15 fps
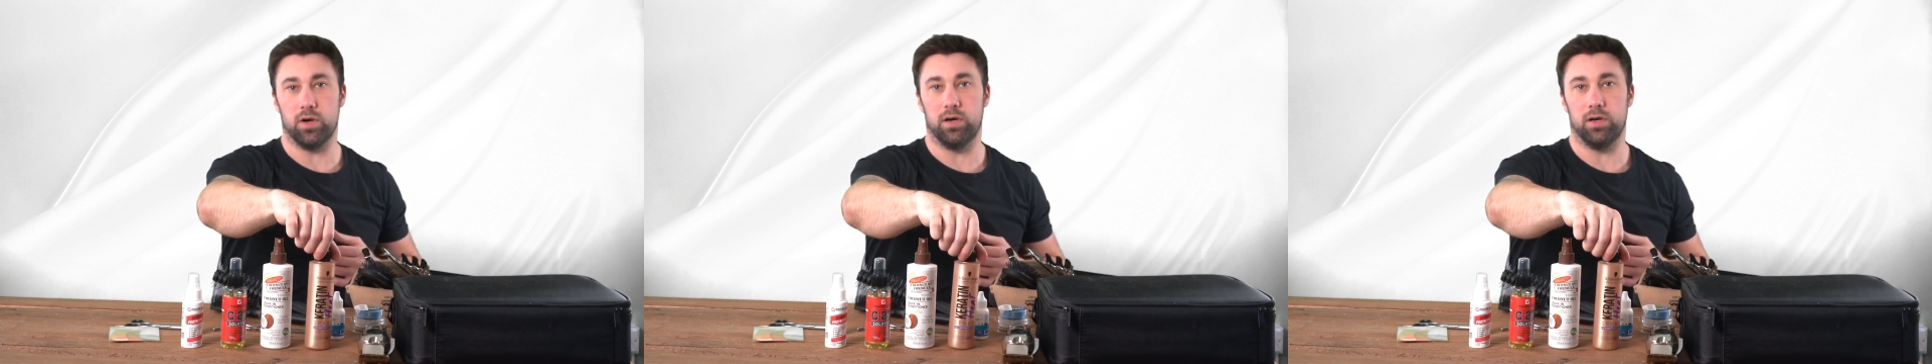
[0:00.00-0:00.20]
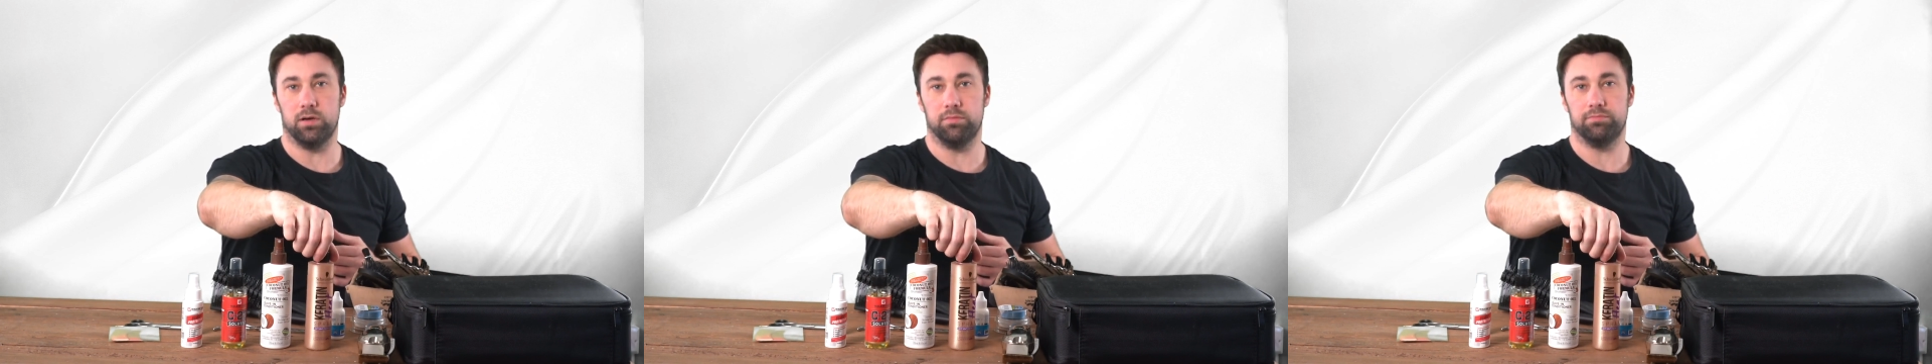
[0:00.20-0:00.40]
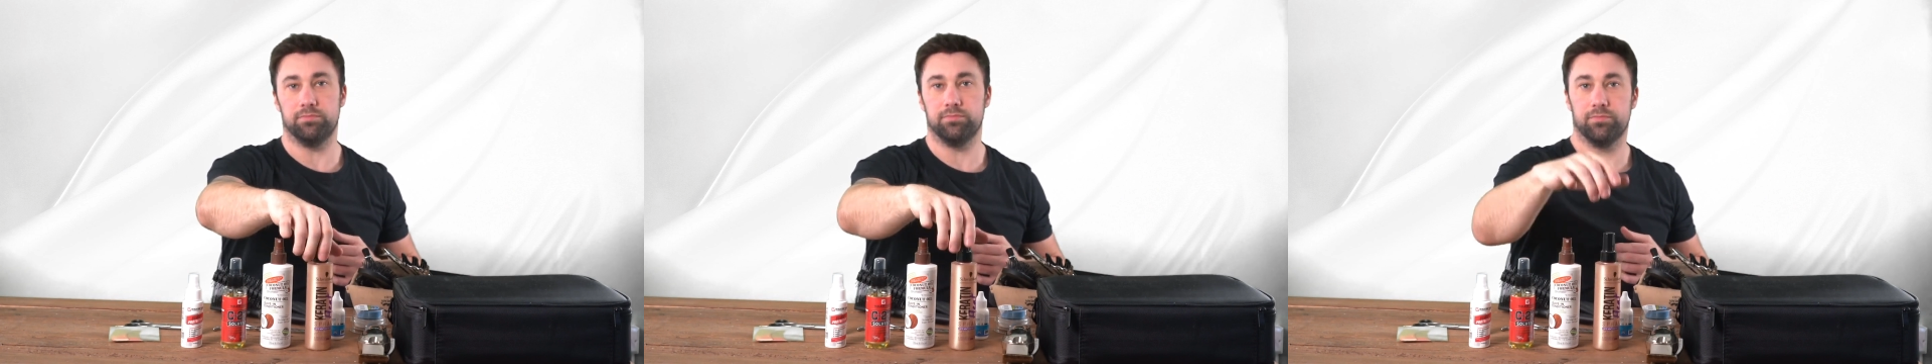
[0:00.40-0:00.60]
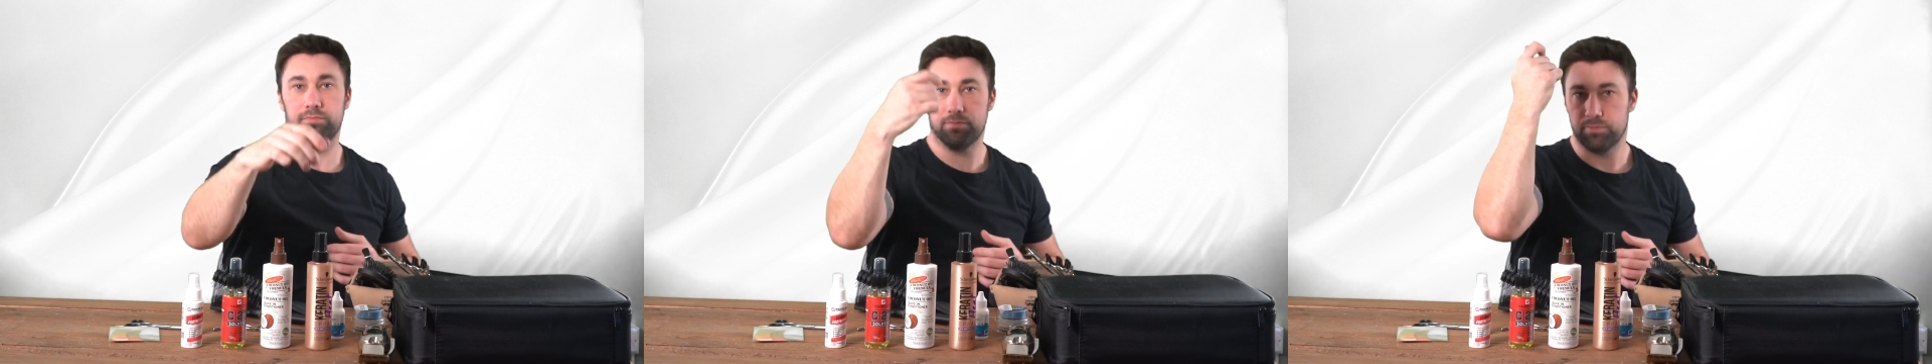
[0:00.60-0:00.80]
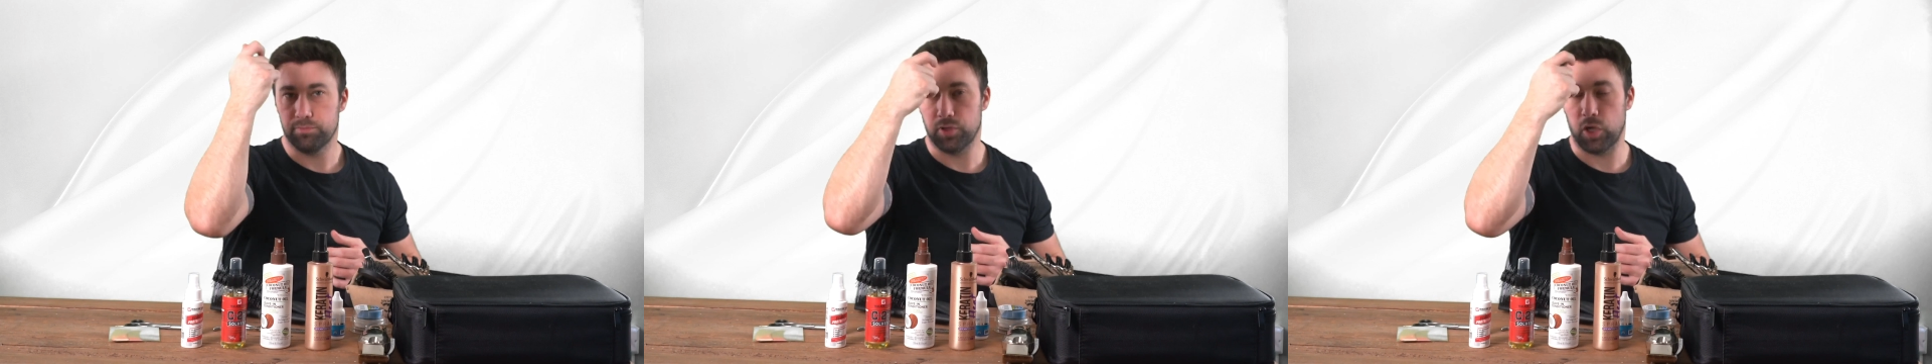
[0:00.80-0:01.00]
are
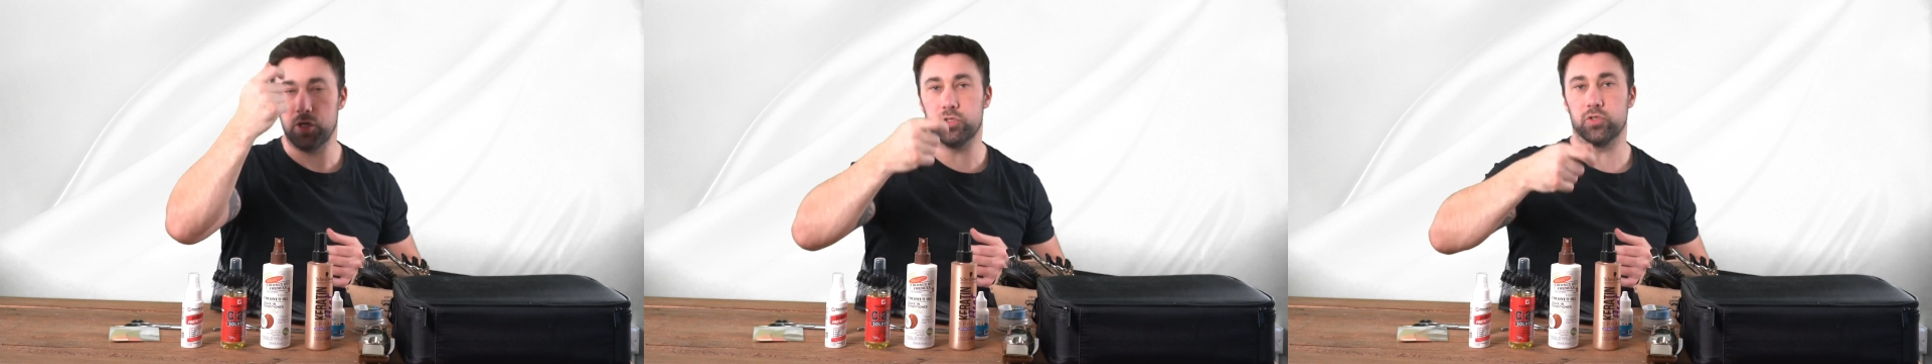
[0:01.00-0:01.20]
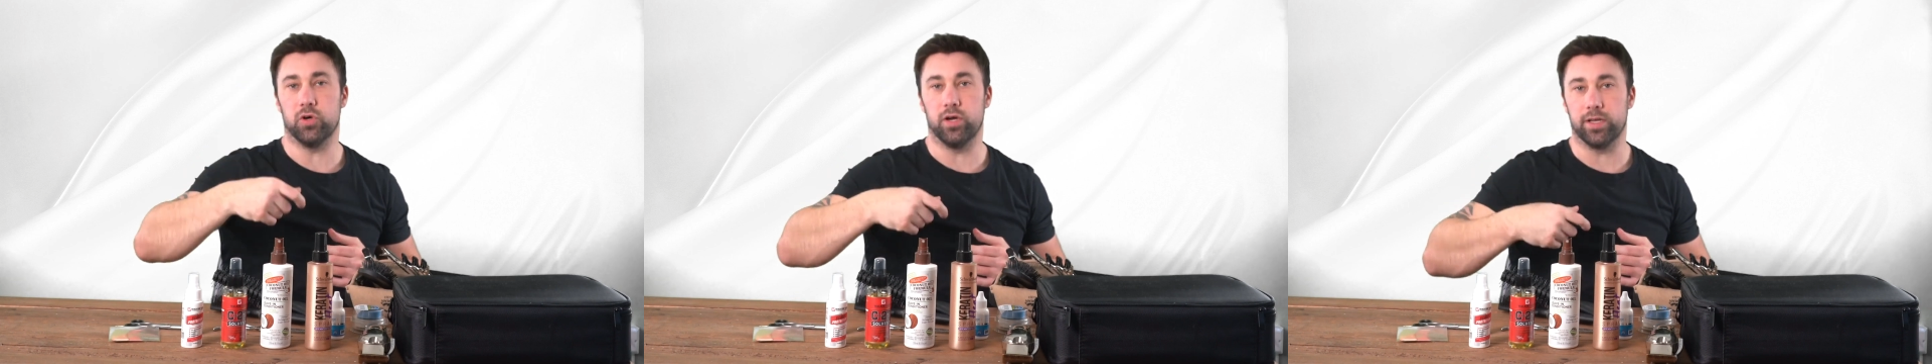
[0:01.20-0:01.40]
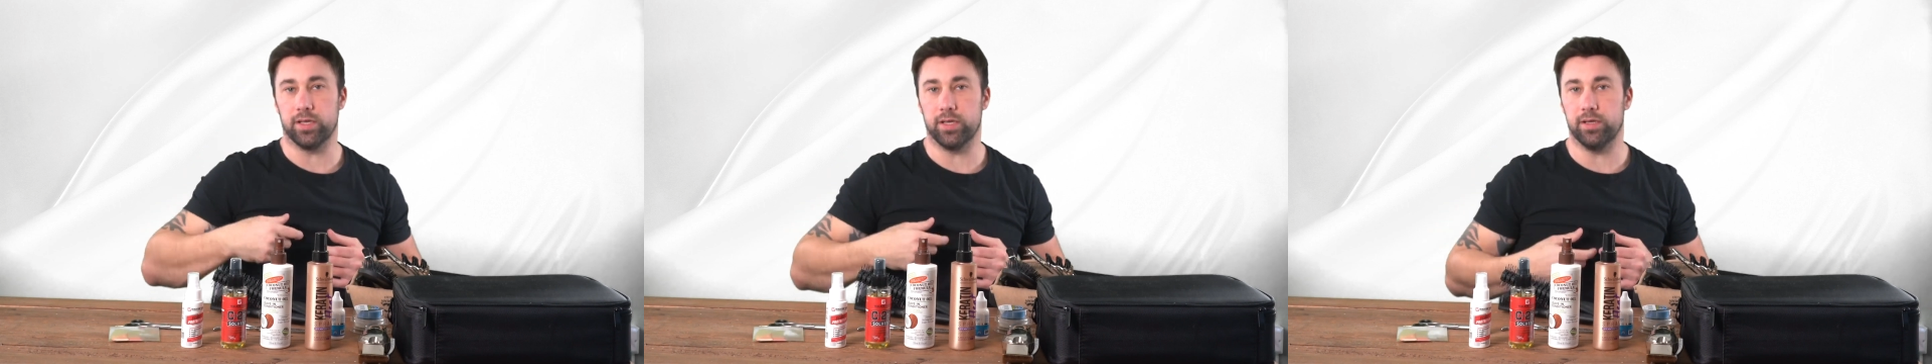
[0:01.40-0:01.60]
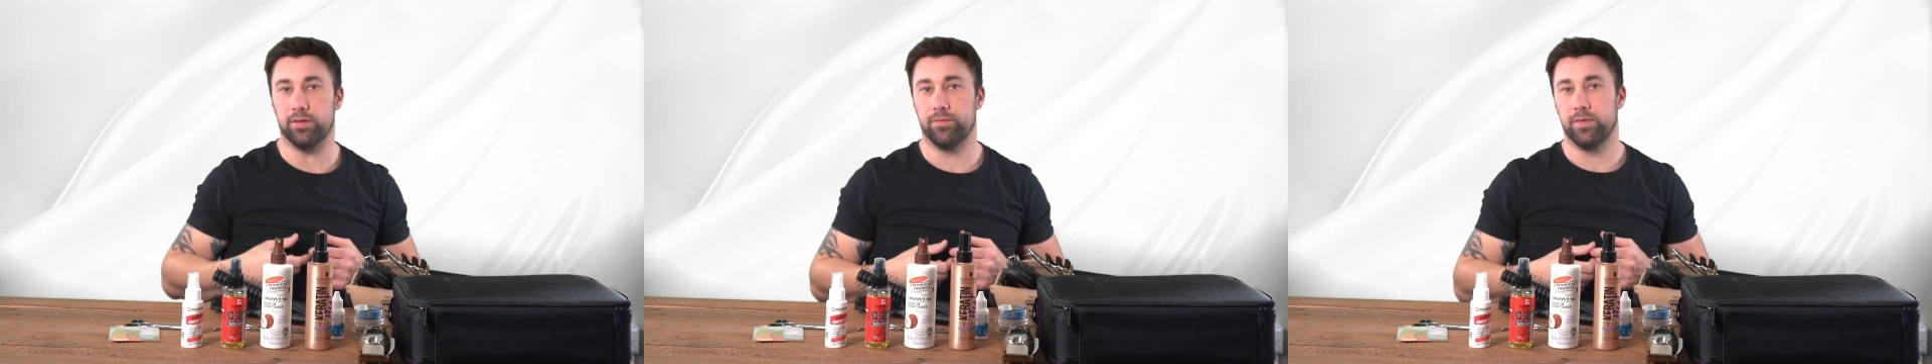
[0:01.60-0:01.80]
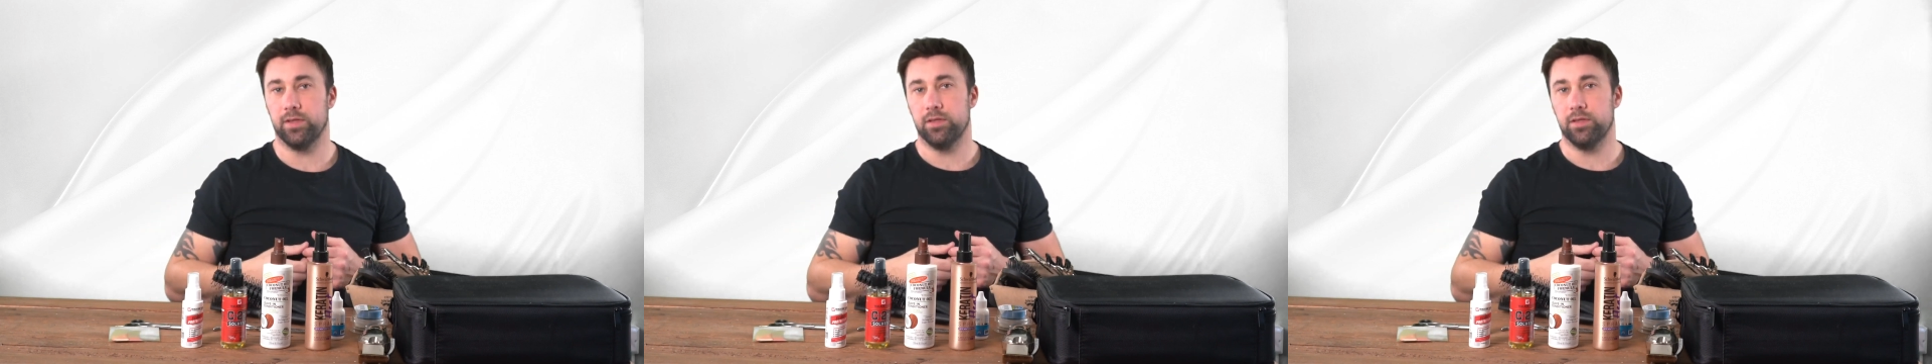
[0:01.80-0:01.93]
blow drying it.